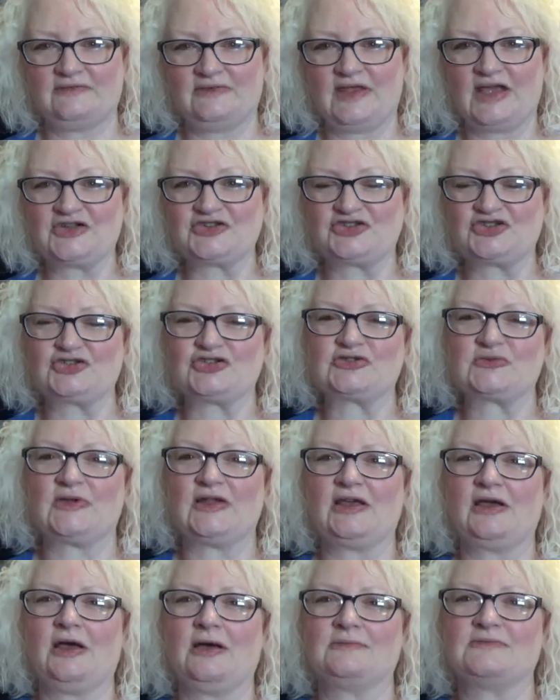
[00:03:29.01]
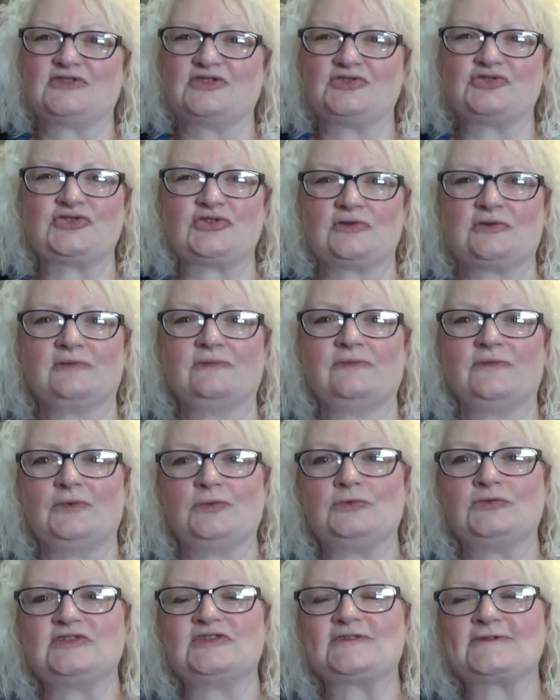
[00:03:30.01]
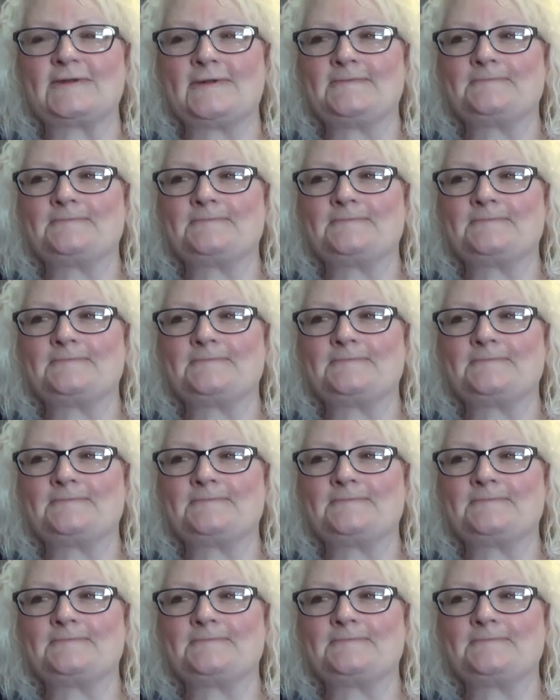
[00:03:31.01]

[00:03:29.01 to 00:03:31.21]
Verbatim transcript: textures when it comes to certain foods.